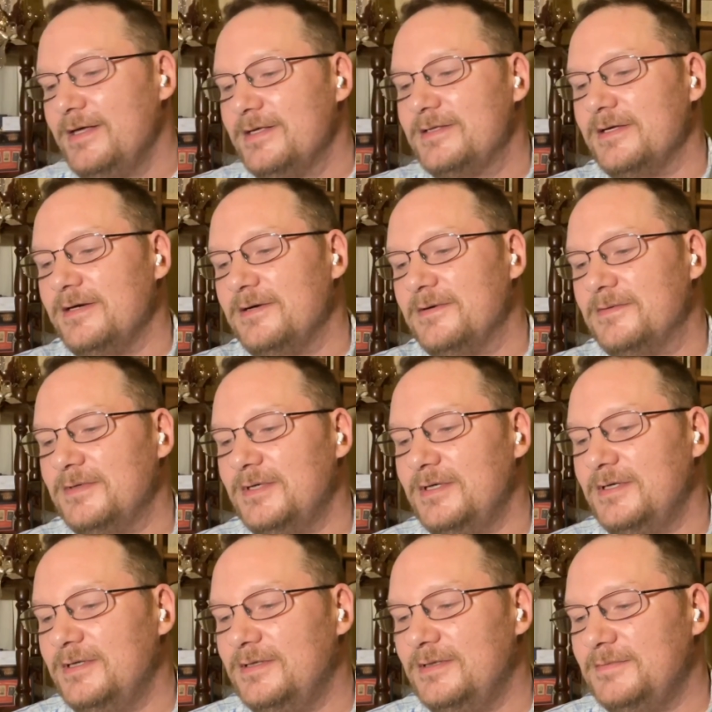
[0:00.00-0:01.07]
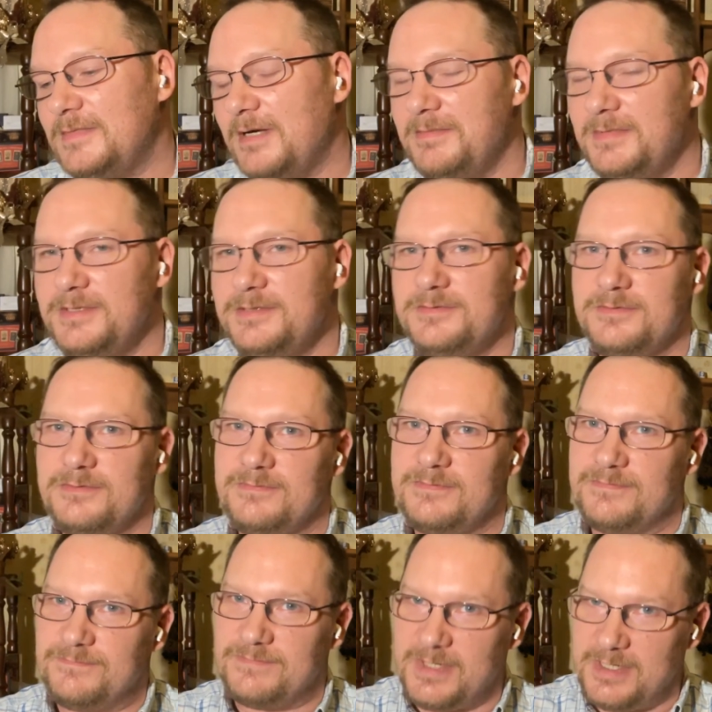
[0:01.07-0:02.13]
So, I'm gonna do a
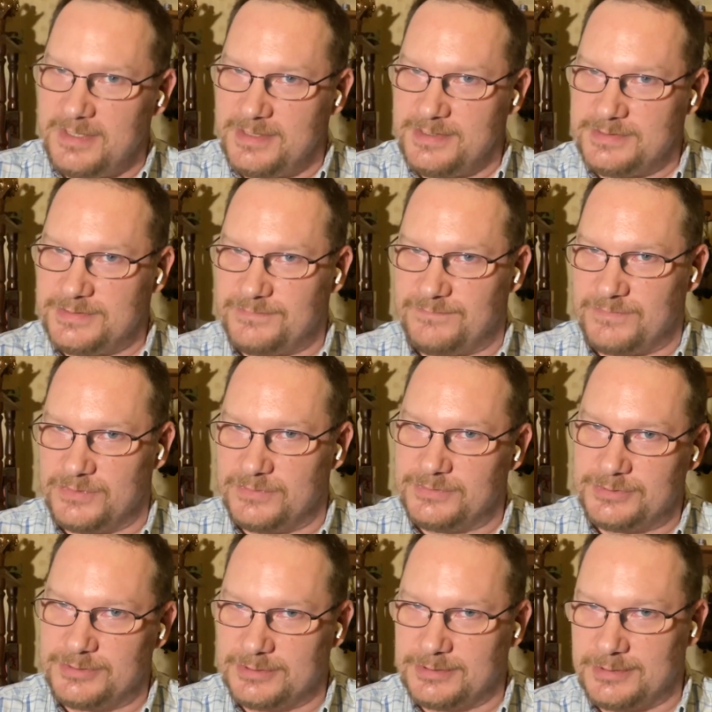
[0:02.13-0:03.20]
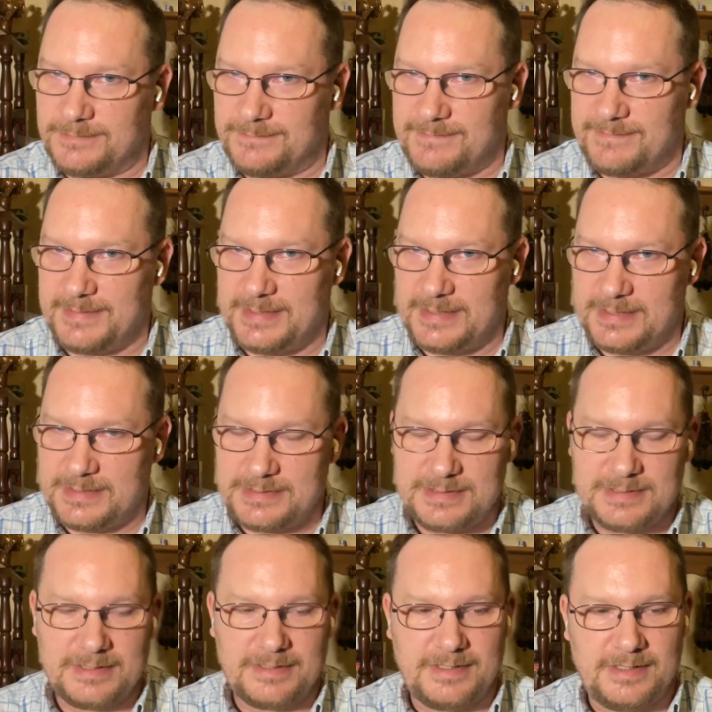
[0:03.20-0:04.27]
revised version of
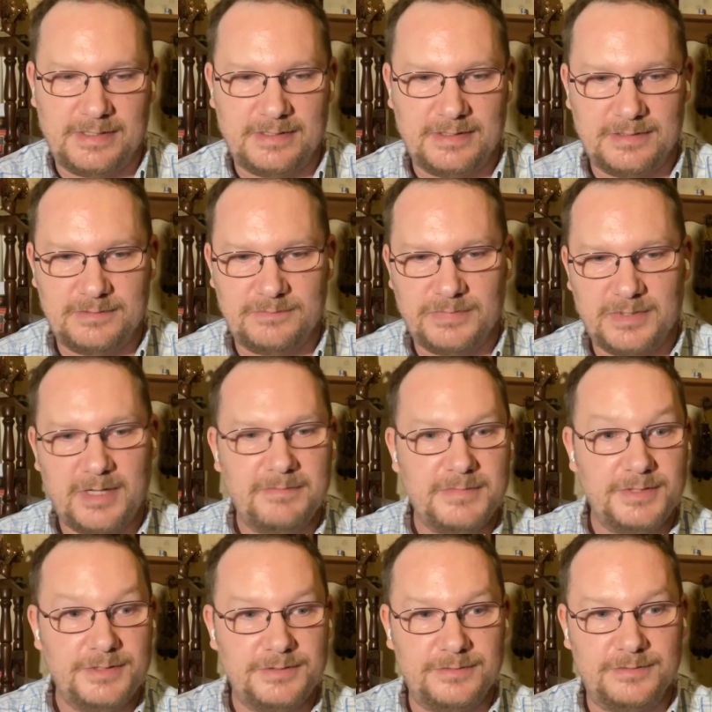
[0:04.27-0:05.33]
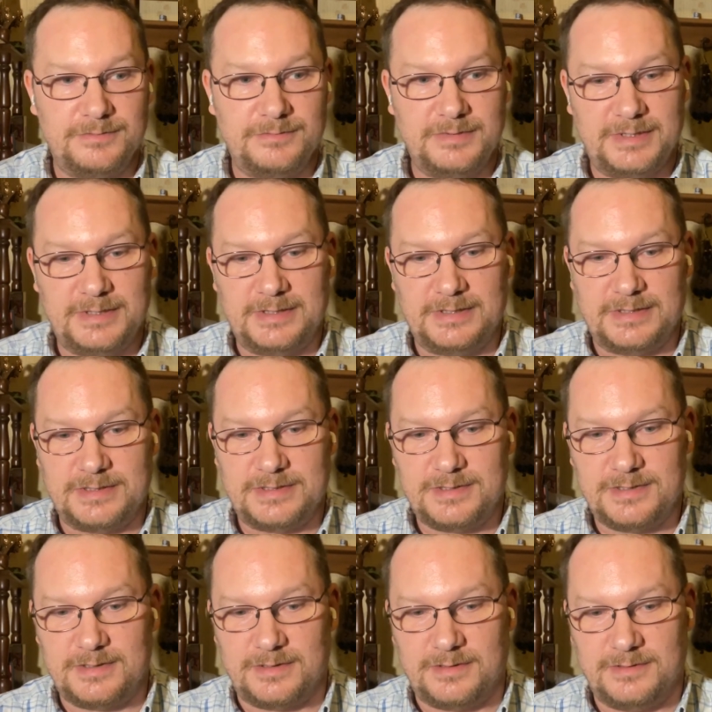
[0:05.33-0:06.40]
this, and what I'm gonna do
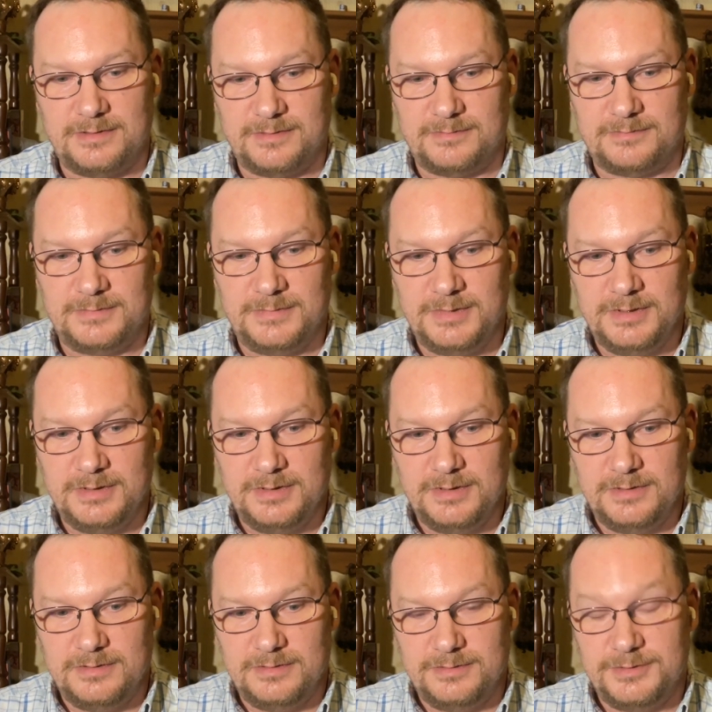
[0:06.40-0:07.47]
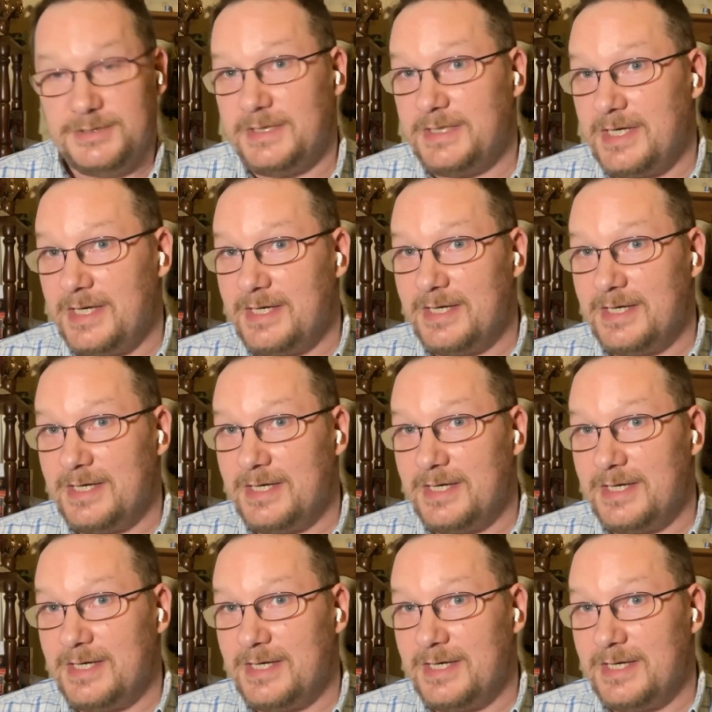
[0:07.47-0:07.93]
is, shit gay